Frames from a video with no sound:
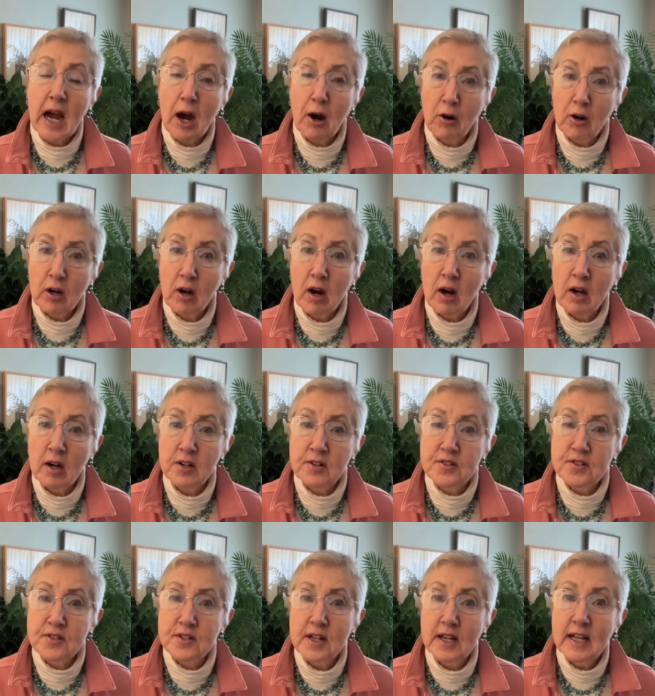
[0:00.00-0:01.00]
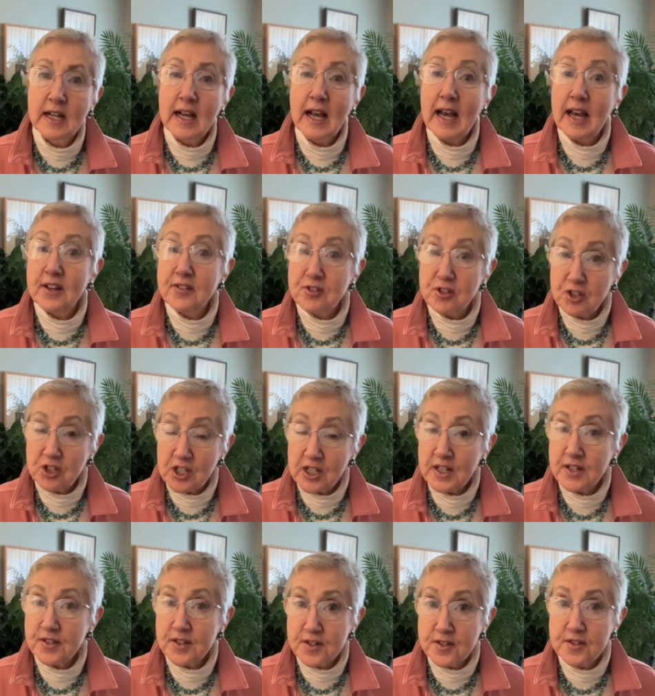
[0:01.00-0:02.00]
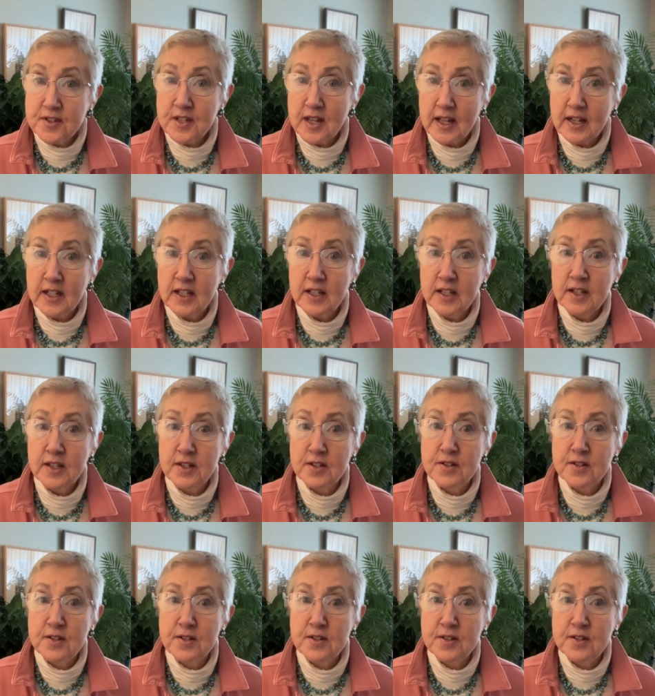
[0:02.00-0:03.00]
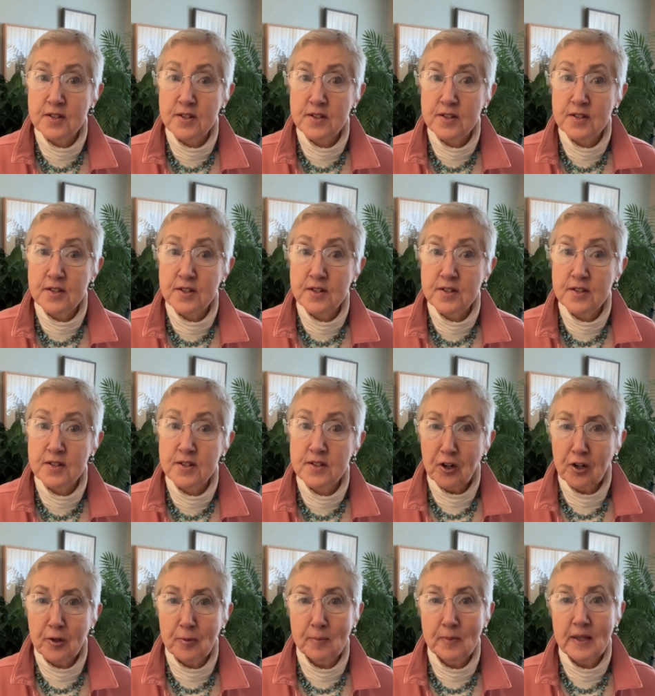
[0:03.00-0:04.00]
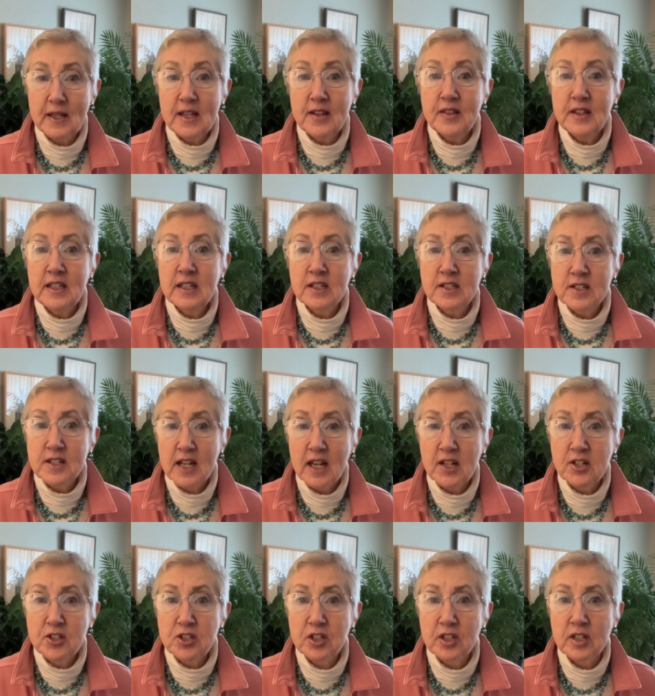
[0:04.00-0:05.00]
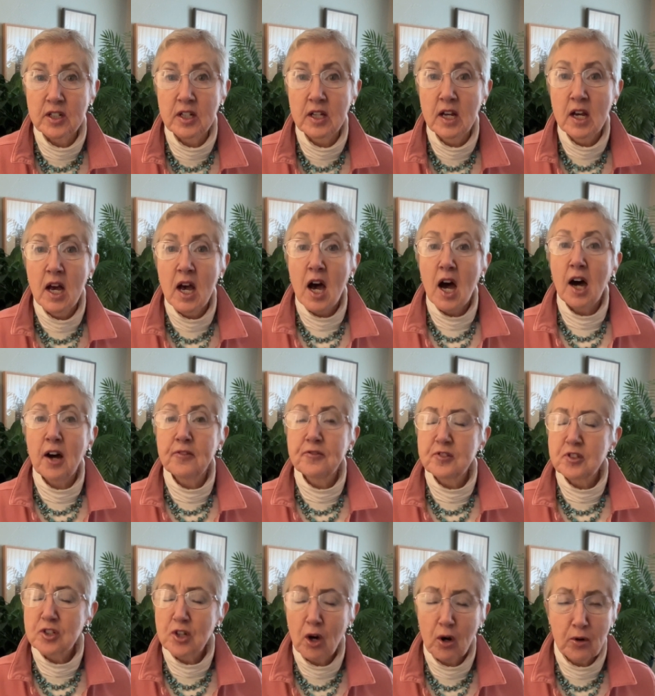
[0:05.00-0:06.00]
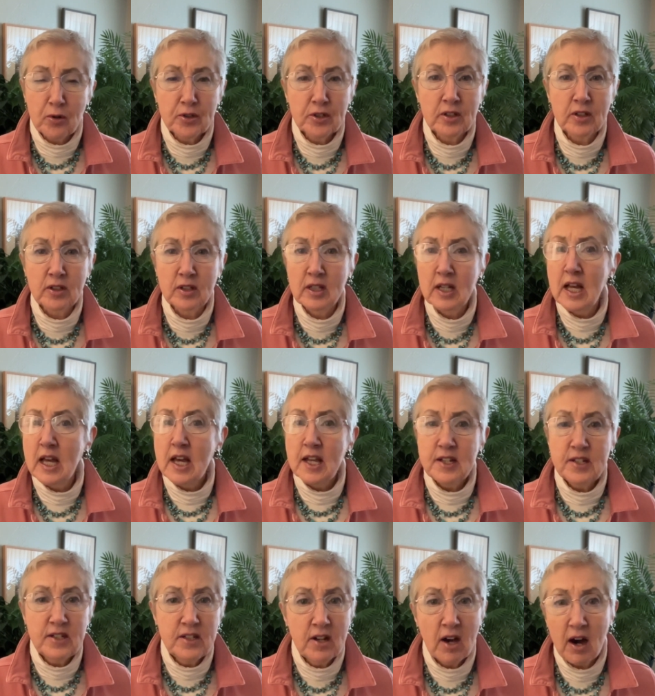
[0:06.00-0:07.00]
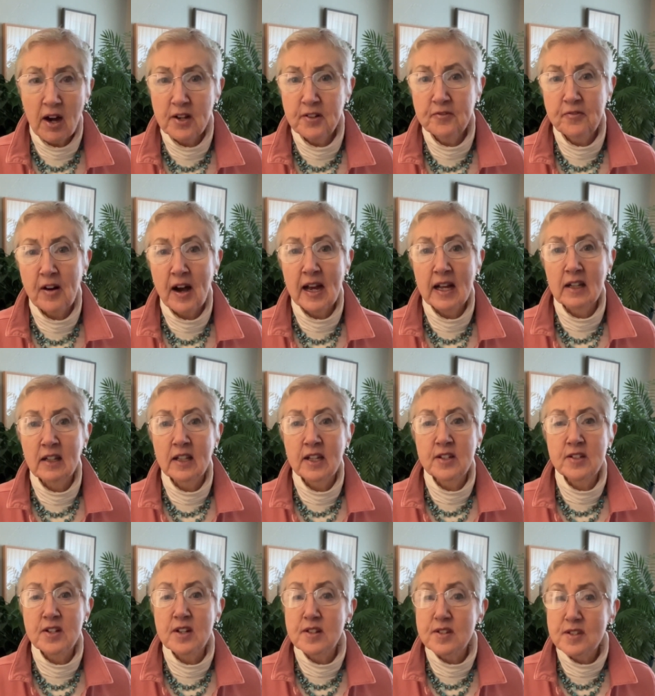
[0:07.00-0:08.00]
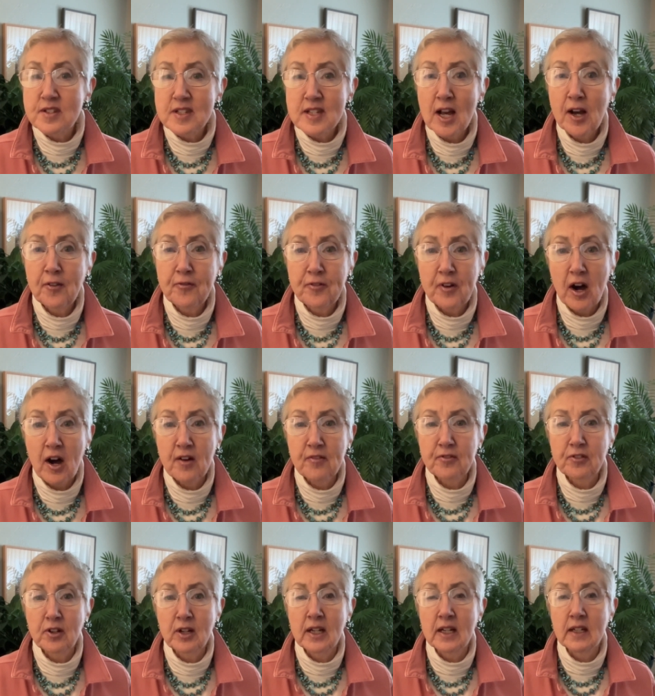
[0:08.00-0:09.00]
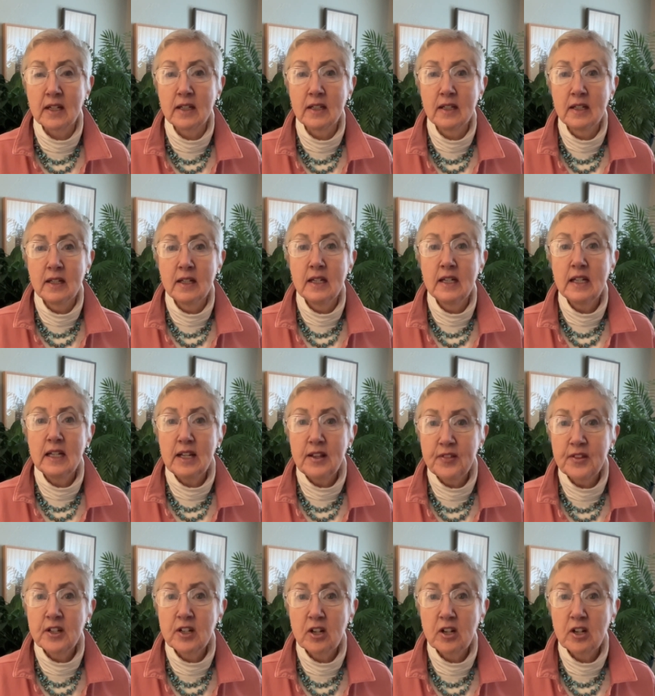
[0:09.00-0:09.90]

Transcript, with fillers: our hearts, as Jesus set his, firm in the intention of total, nonviolent self offering in the